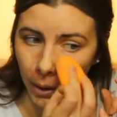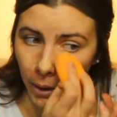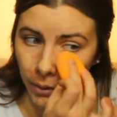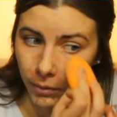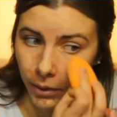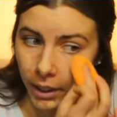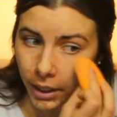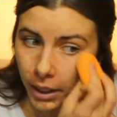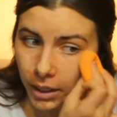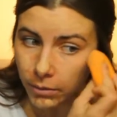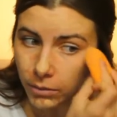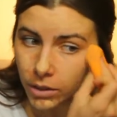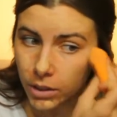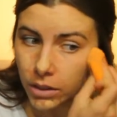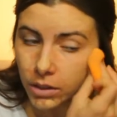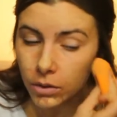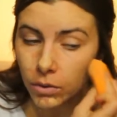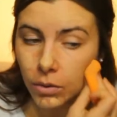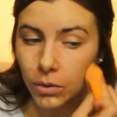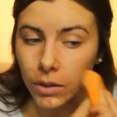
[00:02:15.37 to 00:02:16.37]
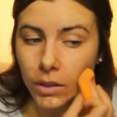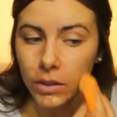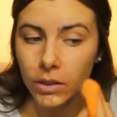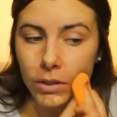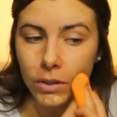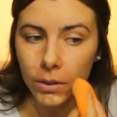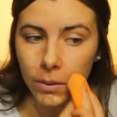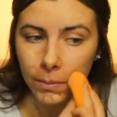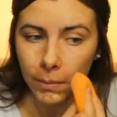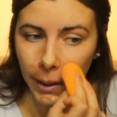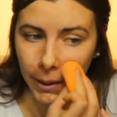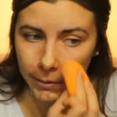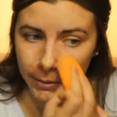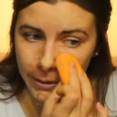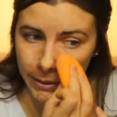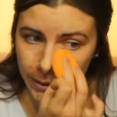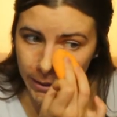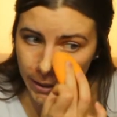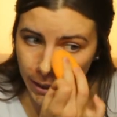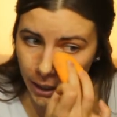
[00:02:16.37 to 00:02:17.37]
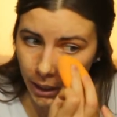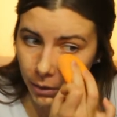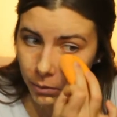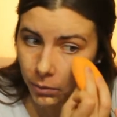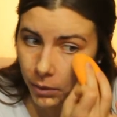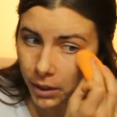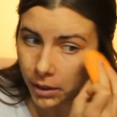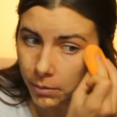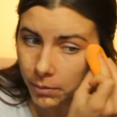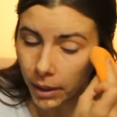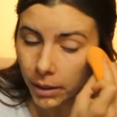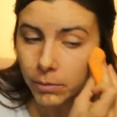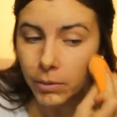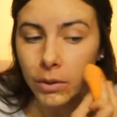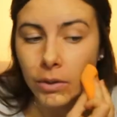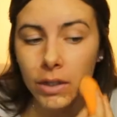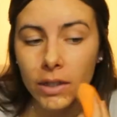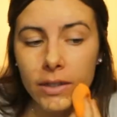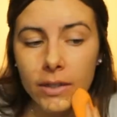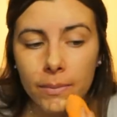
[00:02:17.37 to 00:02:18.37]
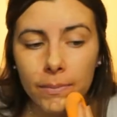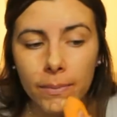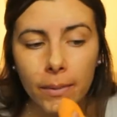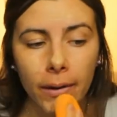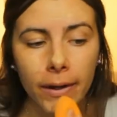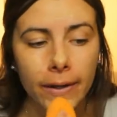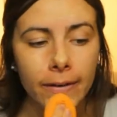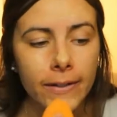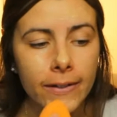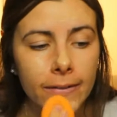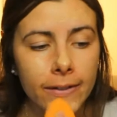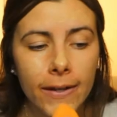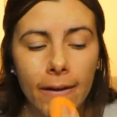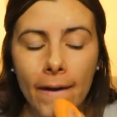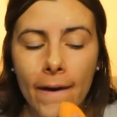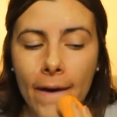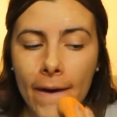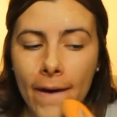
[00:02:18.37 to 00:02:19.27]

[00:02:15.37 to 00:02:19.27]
Alright, I'm just going to bounce this in with my beauty sponge.